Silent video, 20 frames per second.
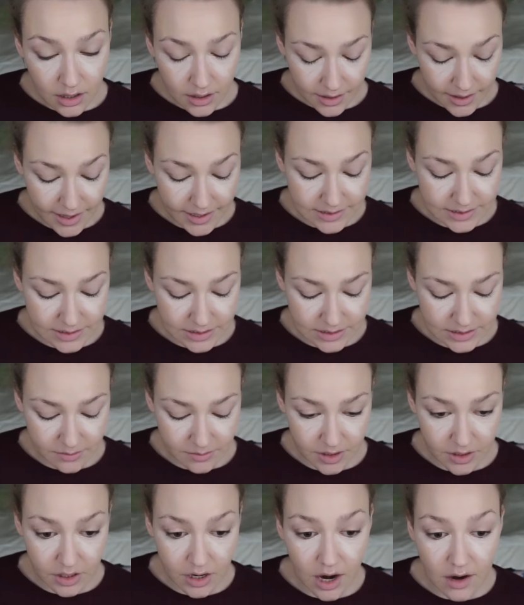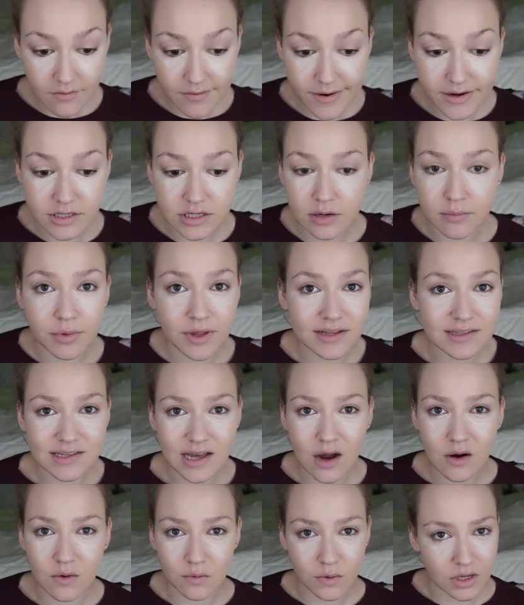Has decent amount of coverage and it blends
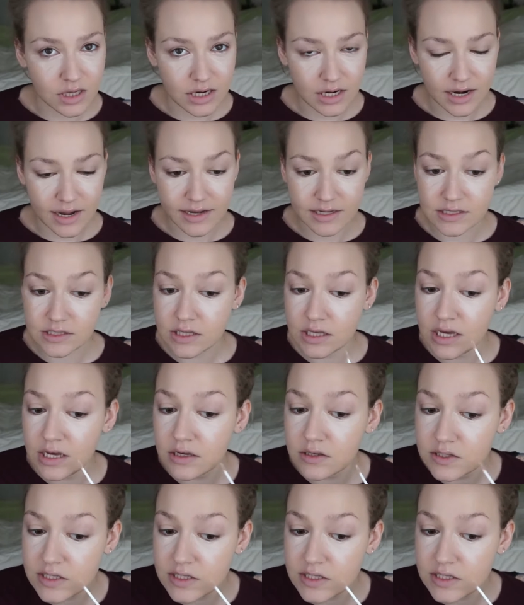out really nicely.